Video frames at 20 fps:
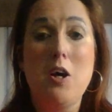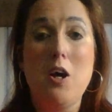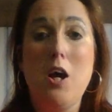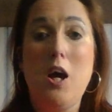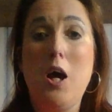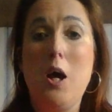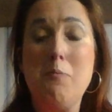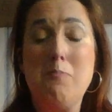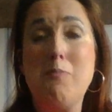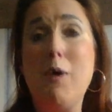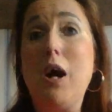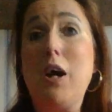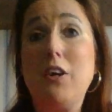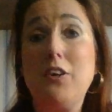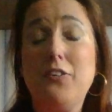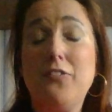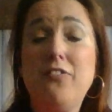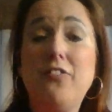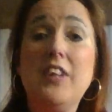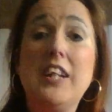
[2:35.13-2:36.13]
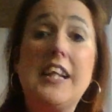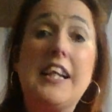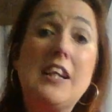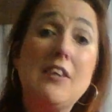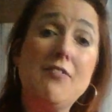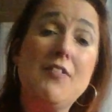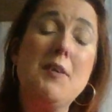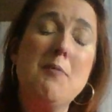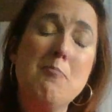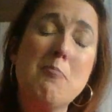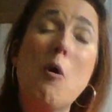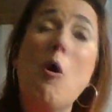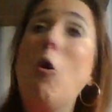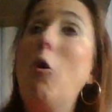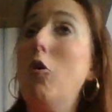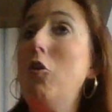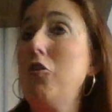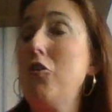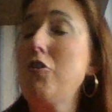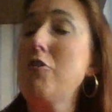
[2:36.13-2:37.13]
At both leaving
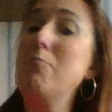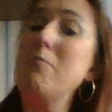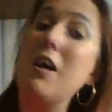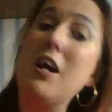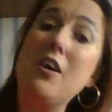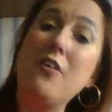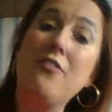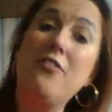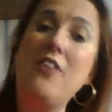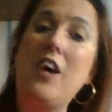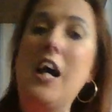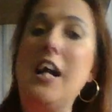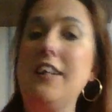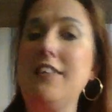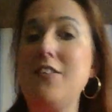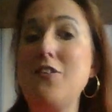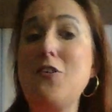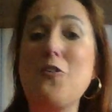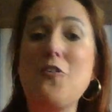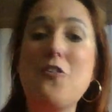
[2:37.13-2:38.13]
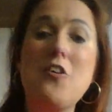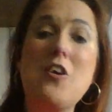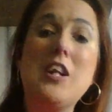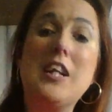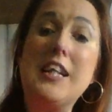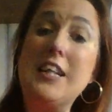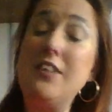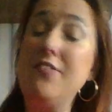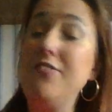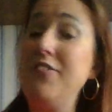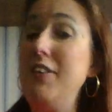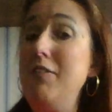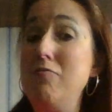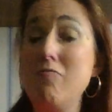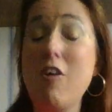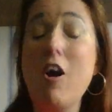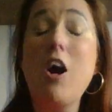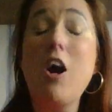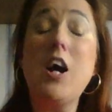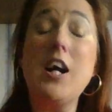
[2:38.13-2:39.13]
Portsmouth and also leaving
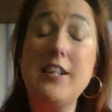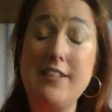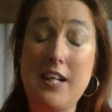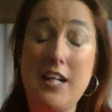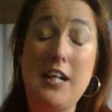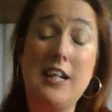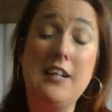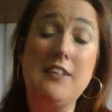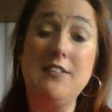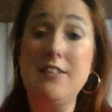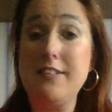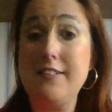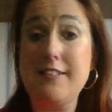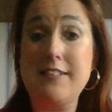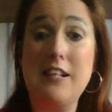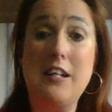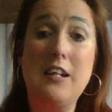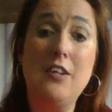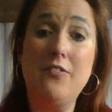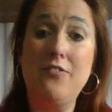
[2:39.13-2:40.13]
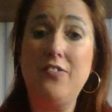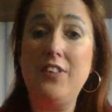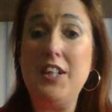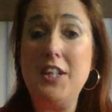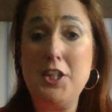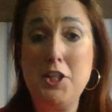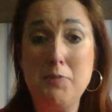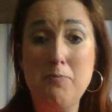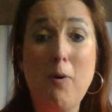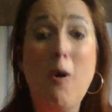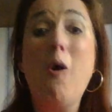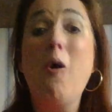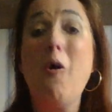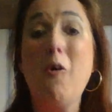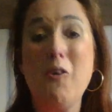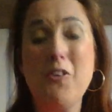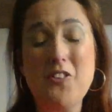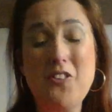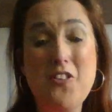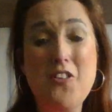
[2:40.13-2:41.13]
Ryde and uh,
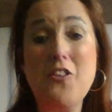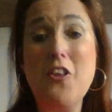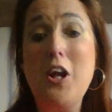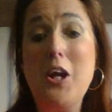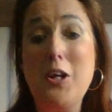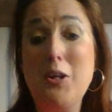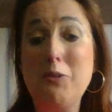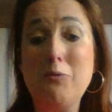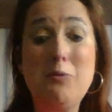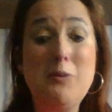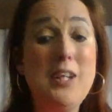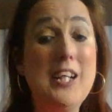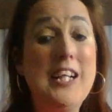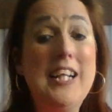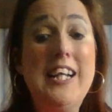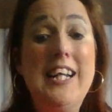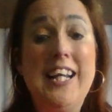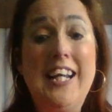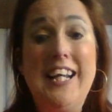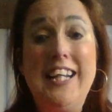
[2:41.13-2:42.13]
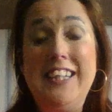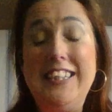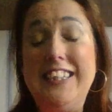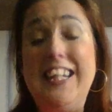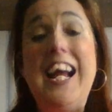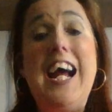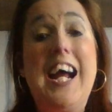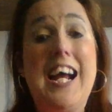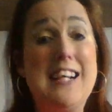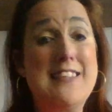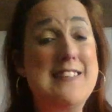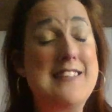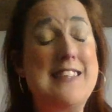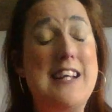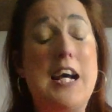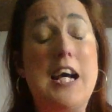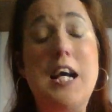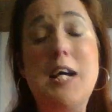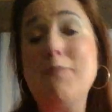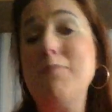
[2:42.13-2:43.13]
Fishbourne. So yes,
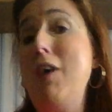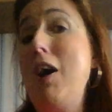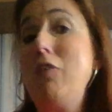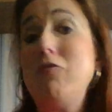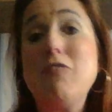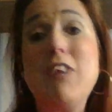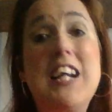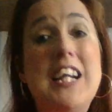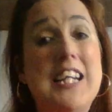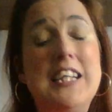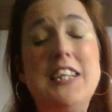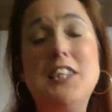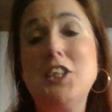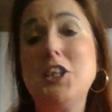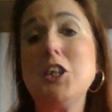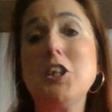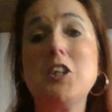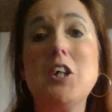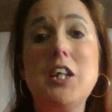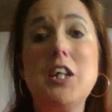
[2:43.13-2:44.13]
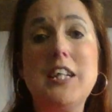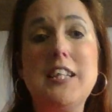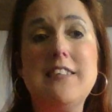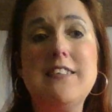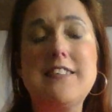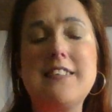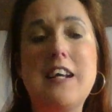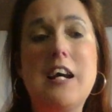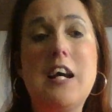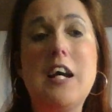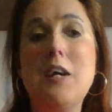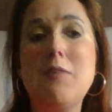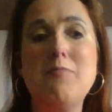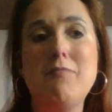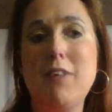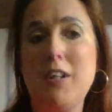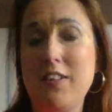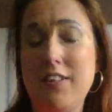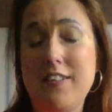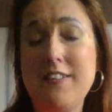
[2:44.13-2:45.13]
um, I really enjoyed um,
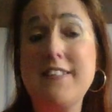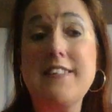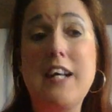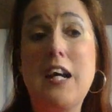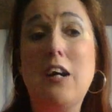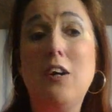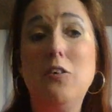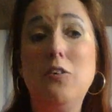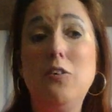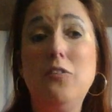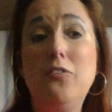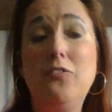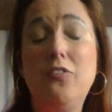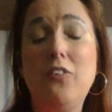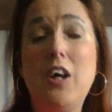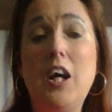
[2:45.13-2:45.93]
myself.